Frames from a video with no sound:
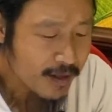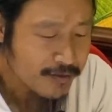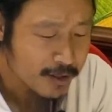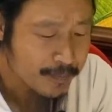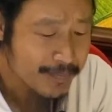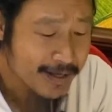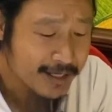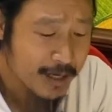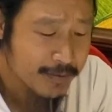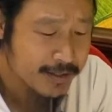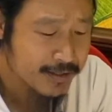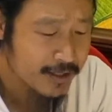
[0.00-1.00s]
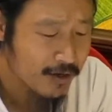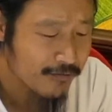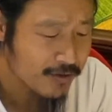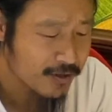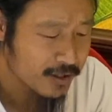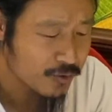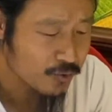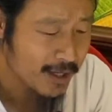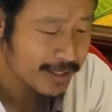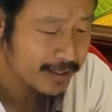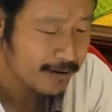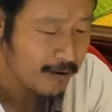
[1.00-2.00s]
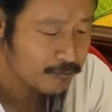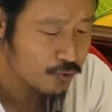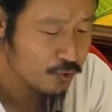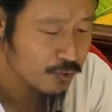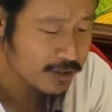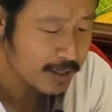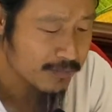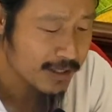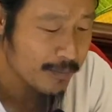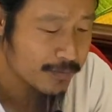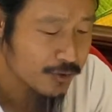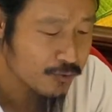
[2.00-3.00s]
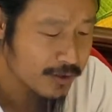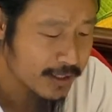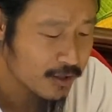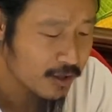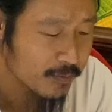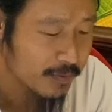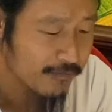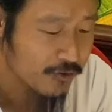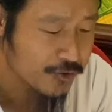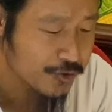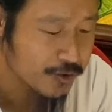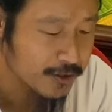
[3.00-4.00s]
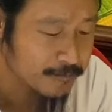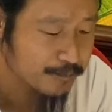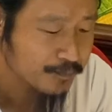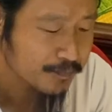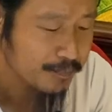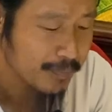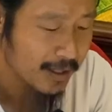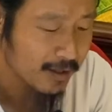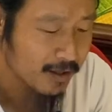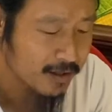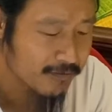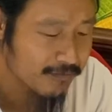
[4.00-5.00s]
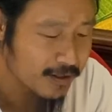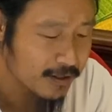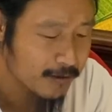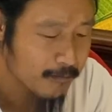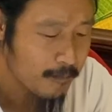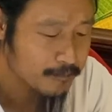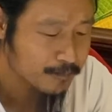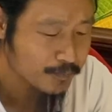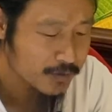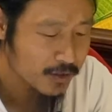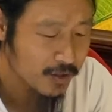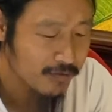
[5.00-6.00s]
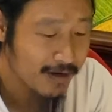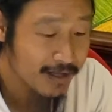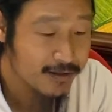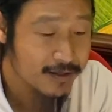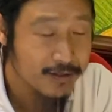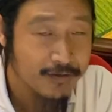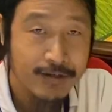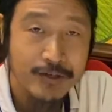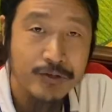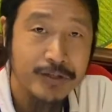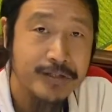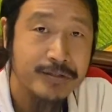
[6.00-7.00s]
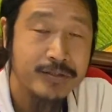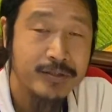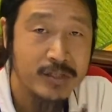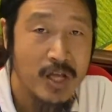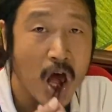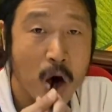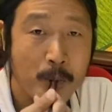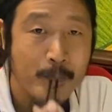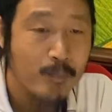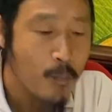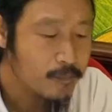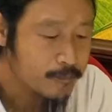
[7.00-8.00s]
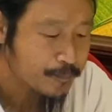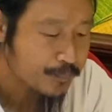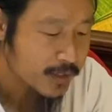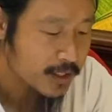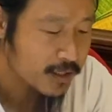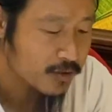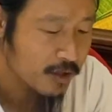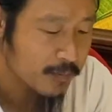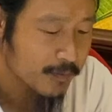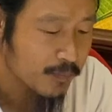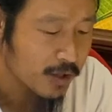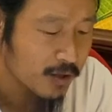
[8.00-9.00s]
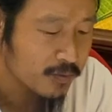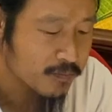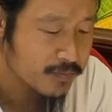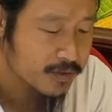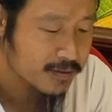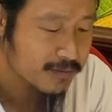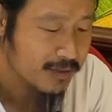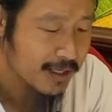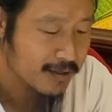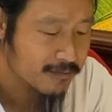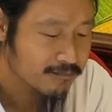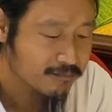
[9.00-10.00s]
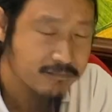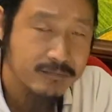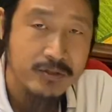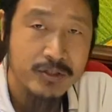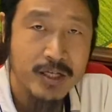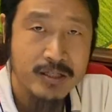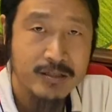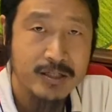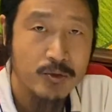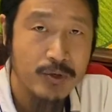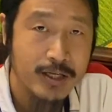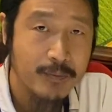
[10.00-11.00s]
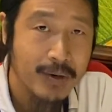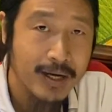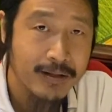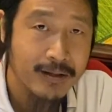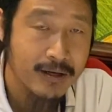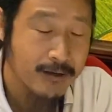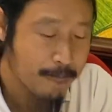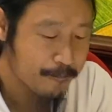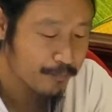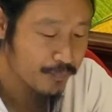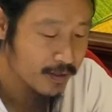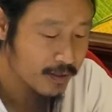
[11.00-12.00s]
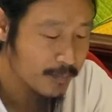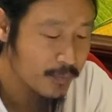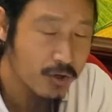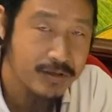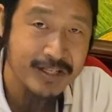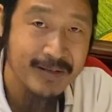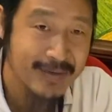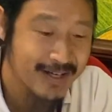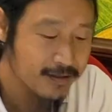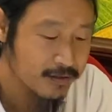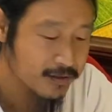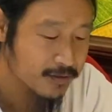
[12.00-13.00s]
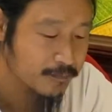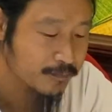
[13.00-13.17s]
The pandemic itself gonna do some damage to the economy for sure, but a lot of other difficulties, the economic problems, like just created by the policymakers,